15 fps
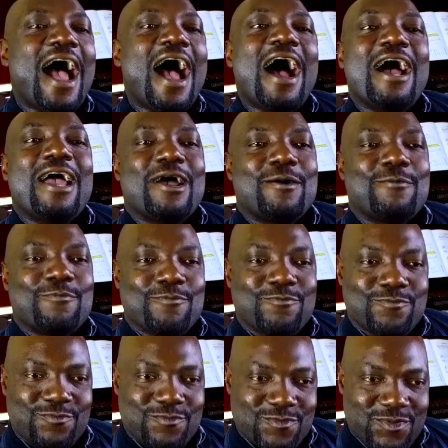I am
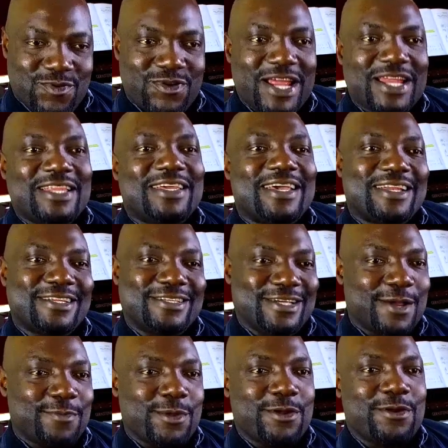ready.
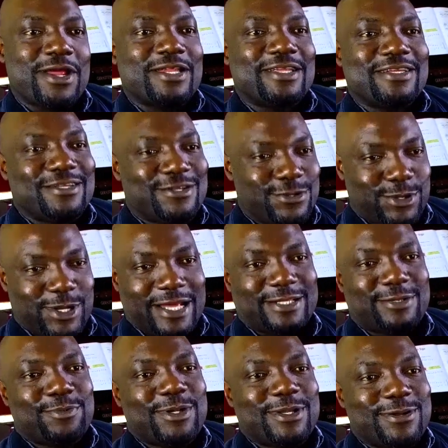Anytime you're ready, you
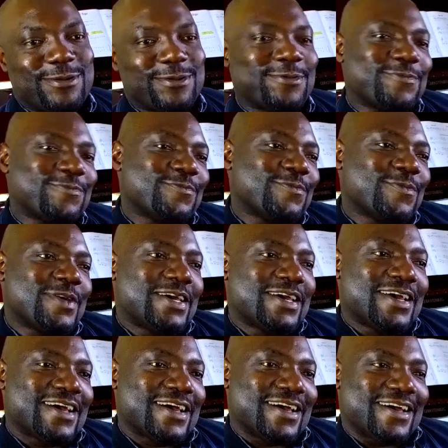let me know.
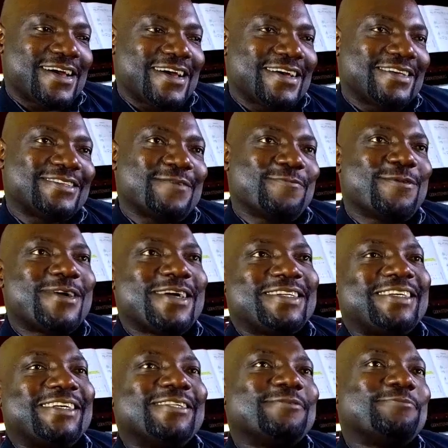Samara
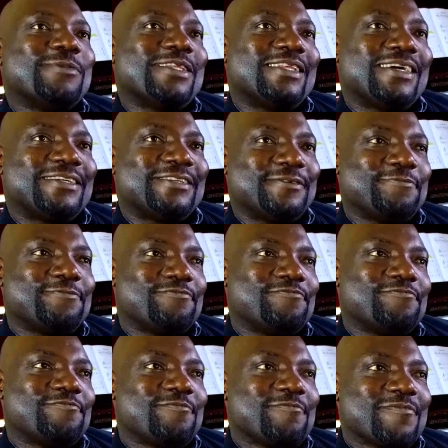tells me that
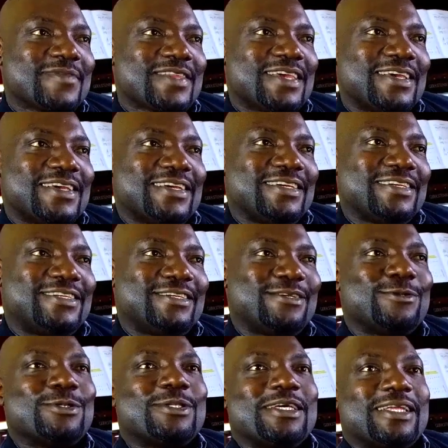she
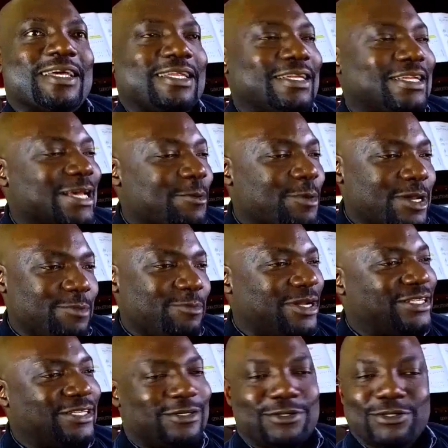knows that I need company, but
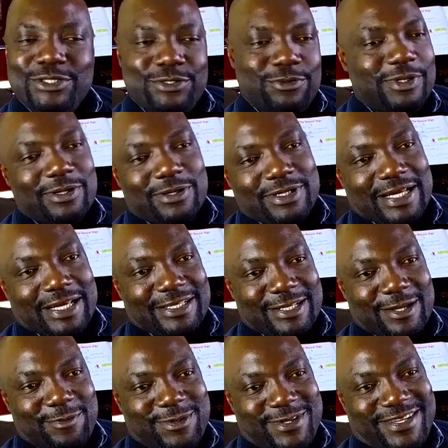she knows she will not
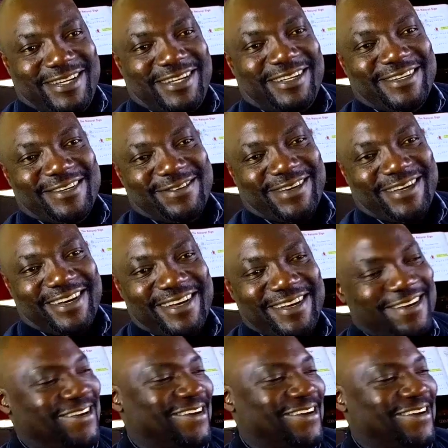accept, okay?